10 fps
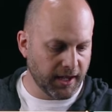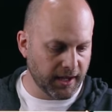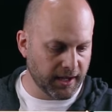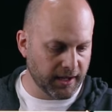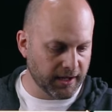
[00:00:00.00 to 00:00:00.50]

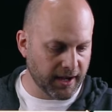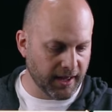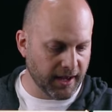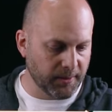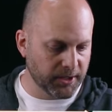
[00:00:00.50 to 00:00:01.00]
And
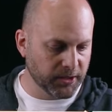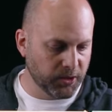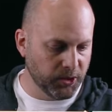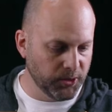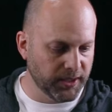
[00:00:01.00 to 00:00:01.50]
I would
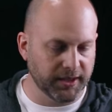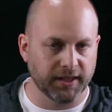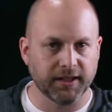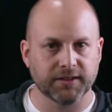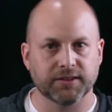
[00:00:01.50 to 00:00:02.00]
include in
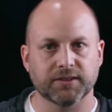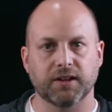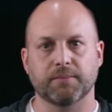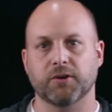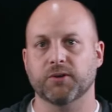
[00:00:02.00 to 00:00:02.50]
this
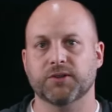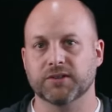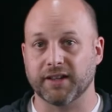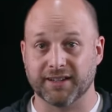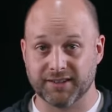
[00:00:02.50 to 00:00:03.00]

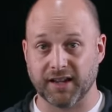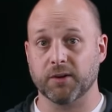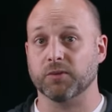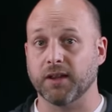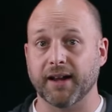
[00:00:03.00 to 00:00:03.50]
approaches like
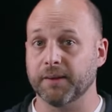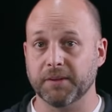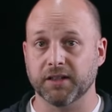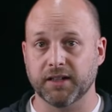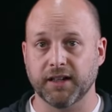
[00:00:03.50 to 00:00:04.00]
site
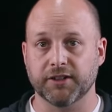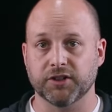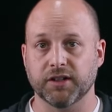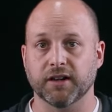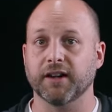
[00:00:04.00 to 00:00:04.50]
reliability
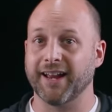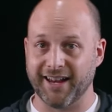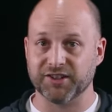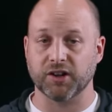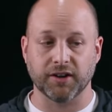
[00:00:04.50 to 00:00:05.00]
engineering,
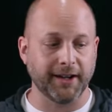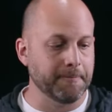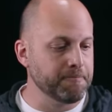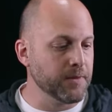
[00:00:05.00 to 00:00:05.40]
SRE.